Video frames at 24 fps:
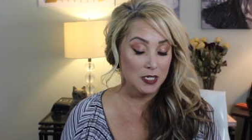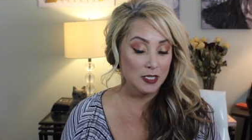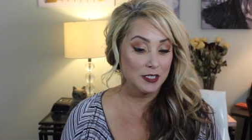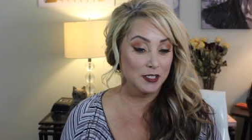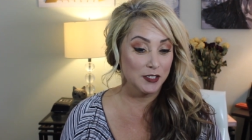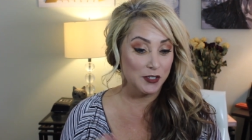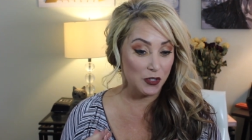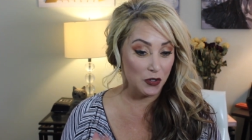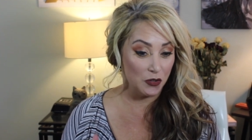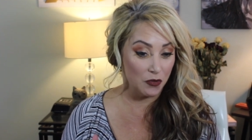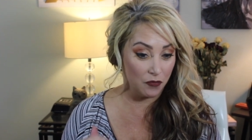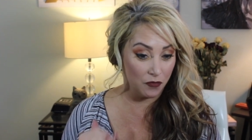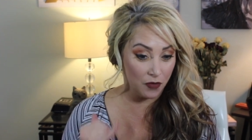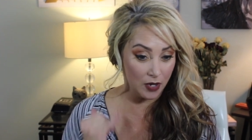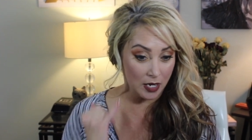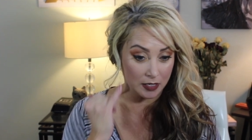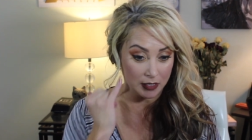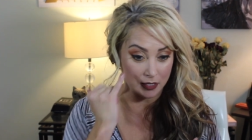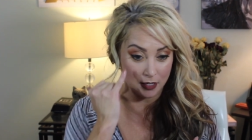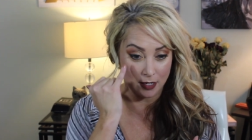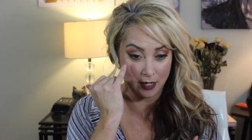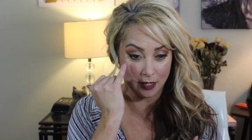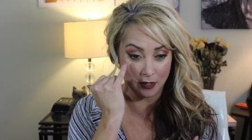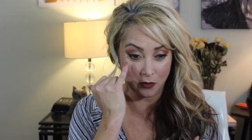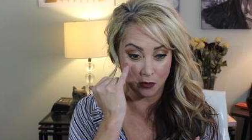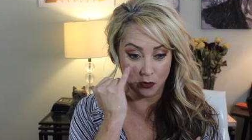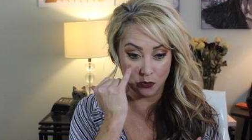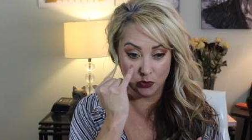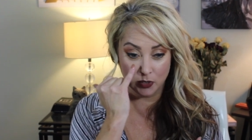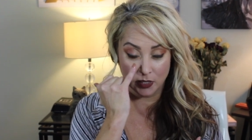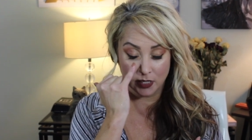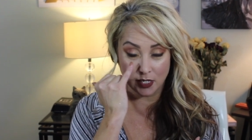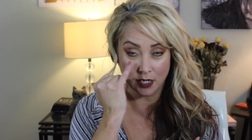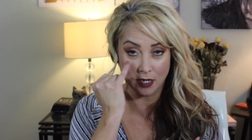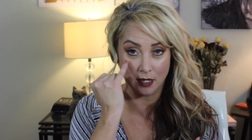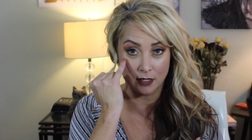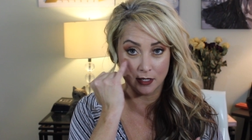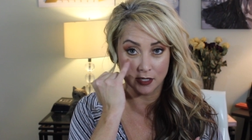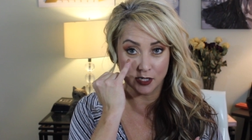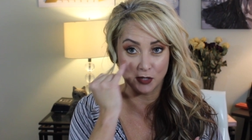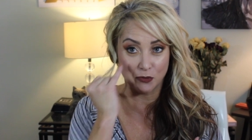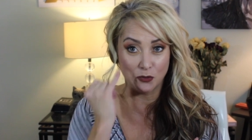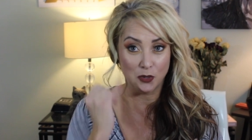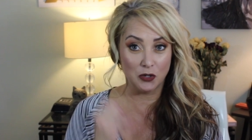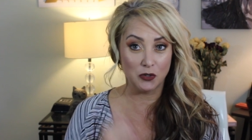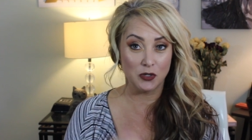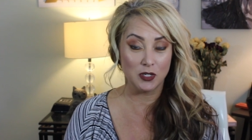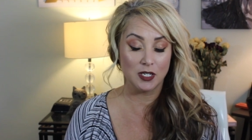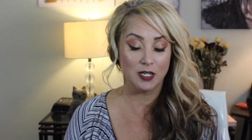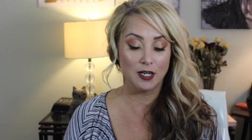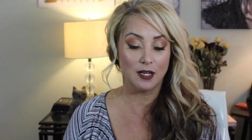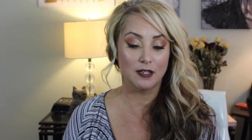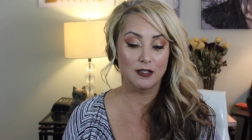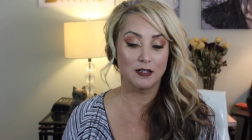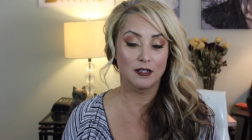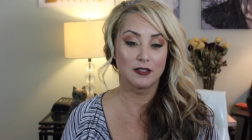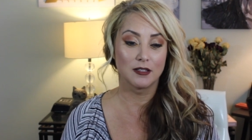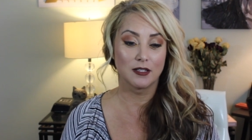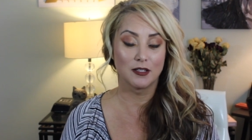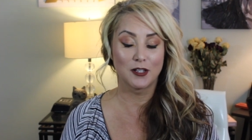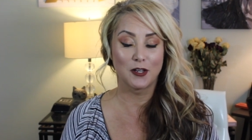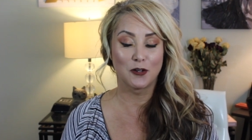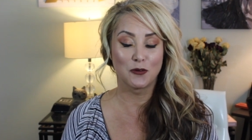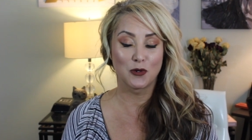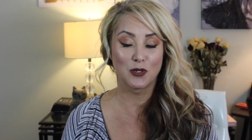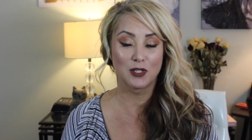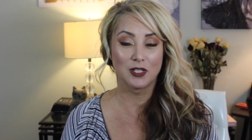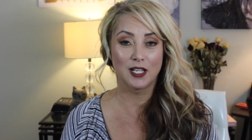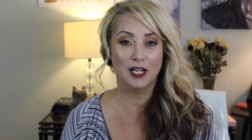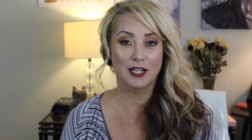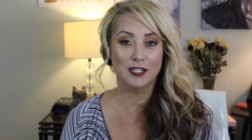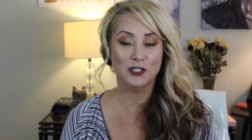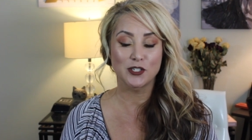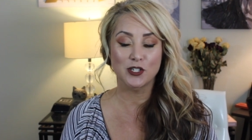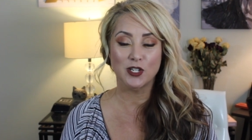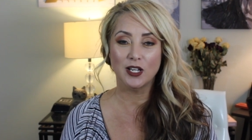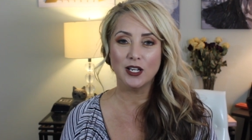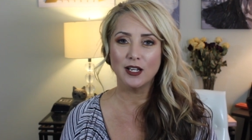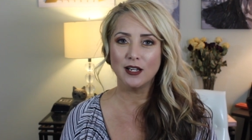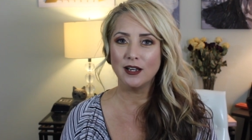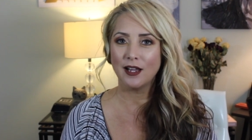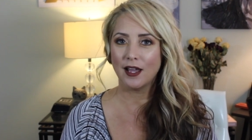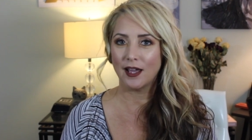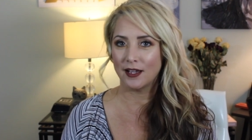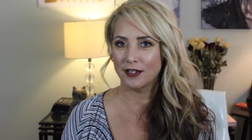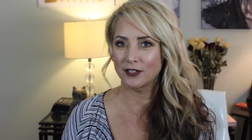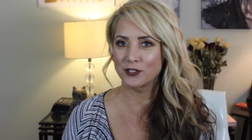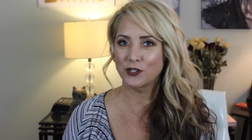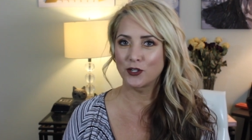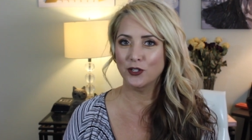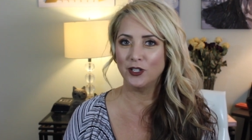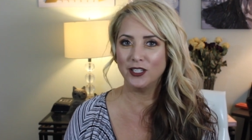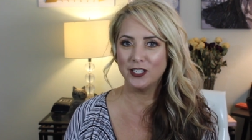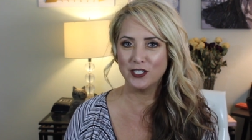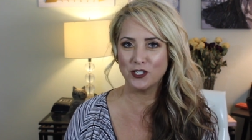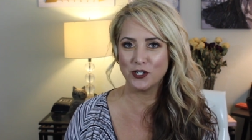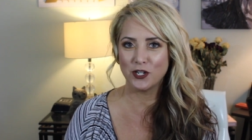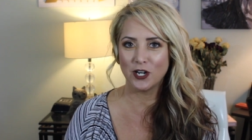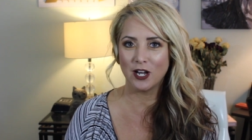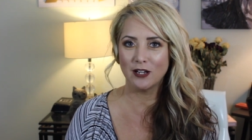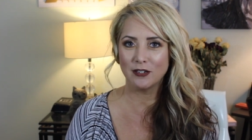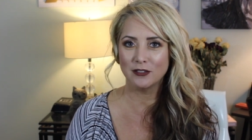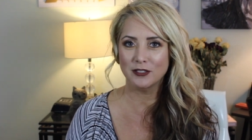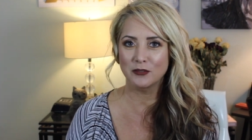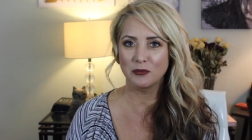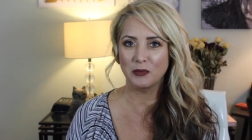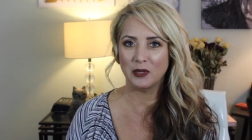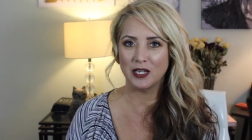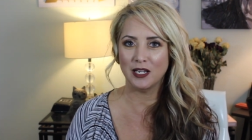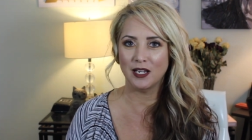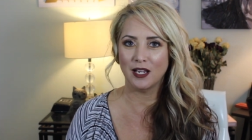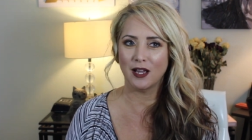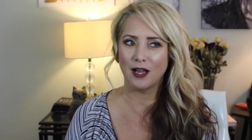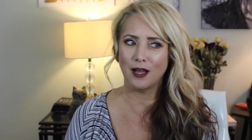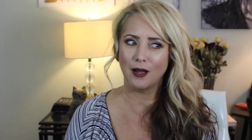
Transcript: So the fact that I only kind of smoked it out on the lower lash line actually shocked me.